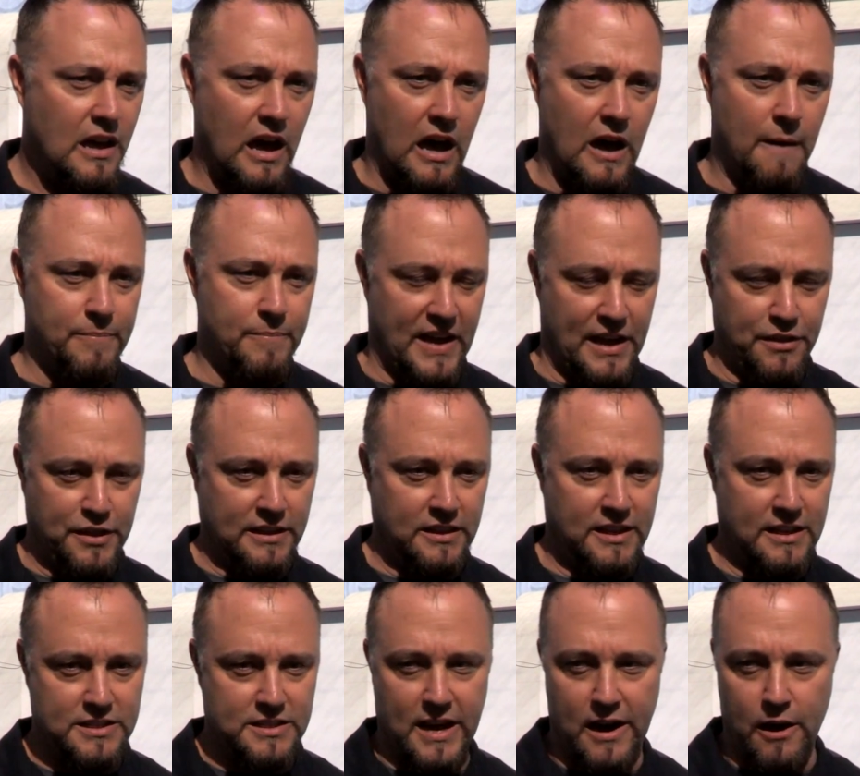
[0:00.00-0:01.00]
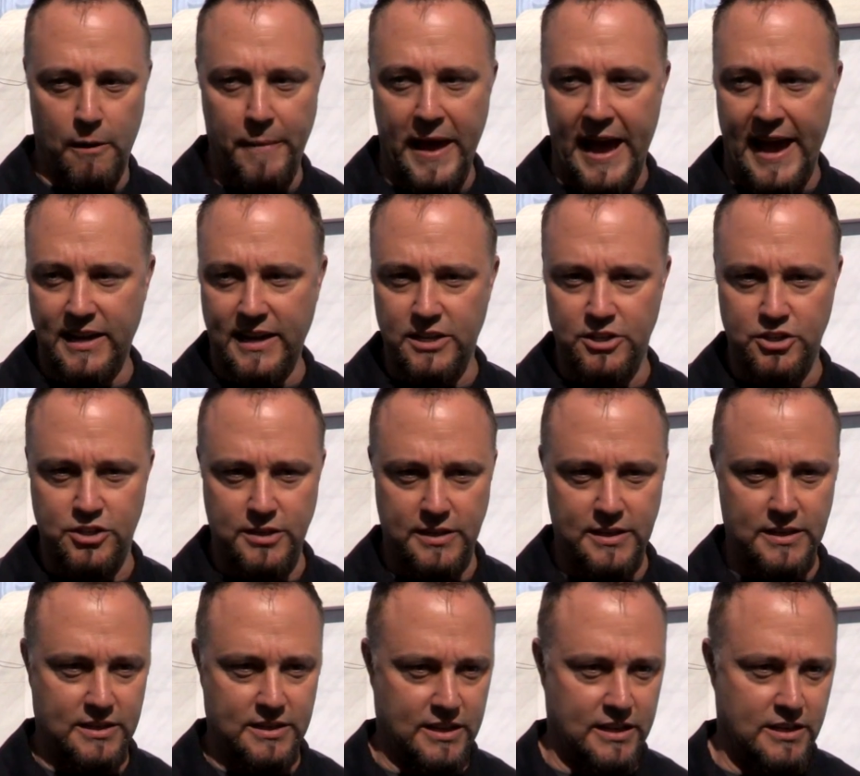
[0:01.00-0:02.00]
I think the entire package
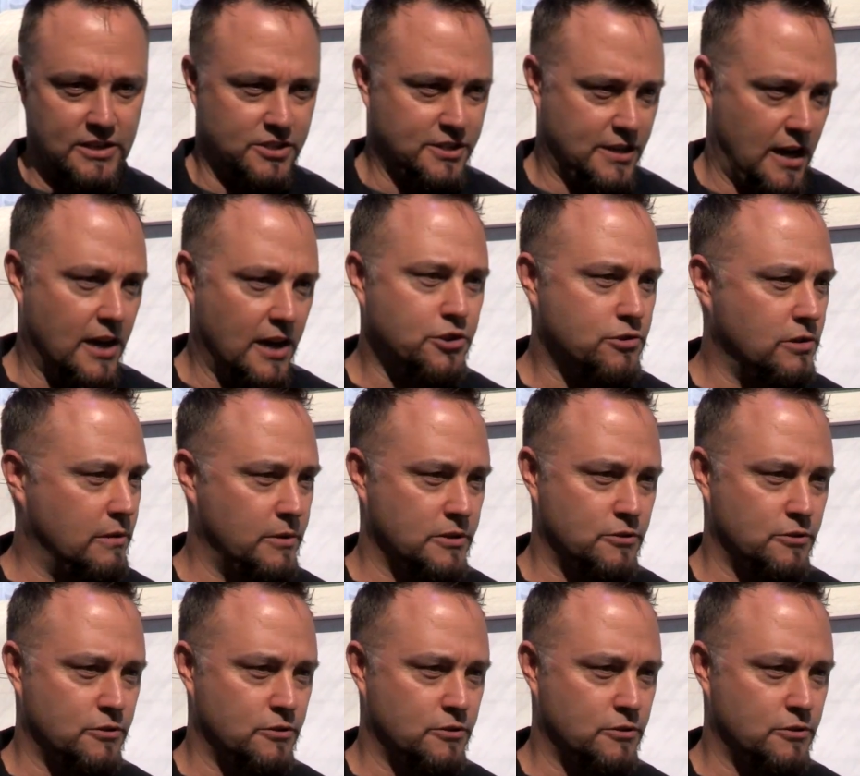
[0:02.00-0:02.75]
in a stock trim